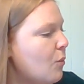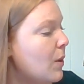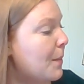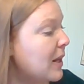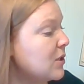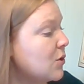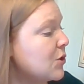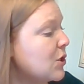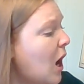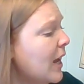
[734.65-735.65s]
Rapunzel
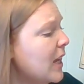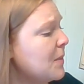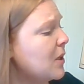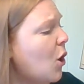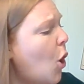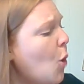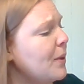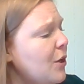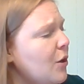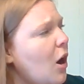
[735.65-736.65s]
saw him and
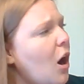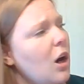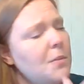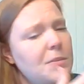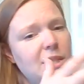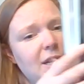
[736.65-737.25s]
opened her arms